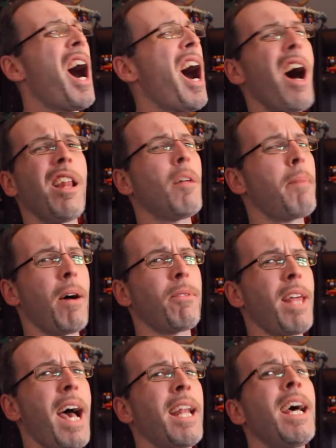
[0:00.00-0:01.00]
all
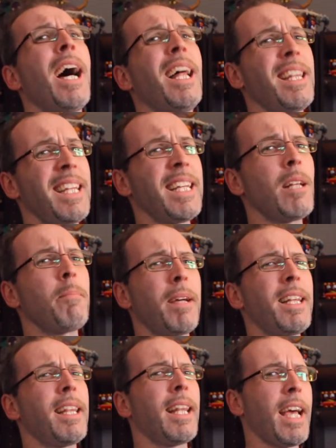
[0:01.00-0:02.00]
about that a little
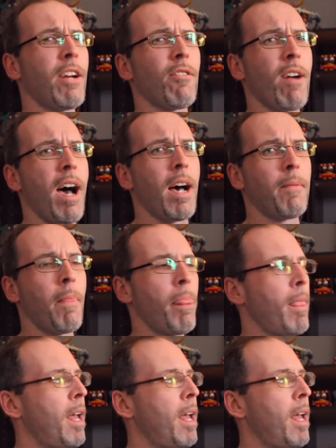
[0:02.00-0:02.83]
bit later on.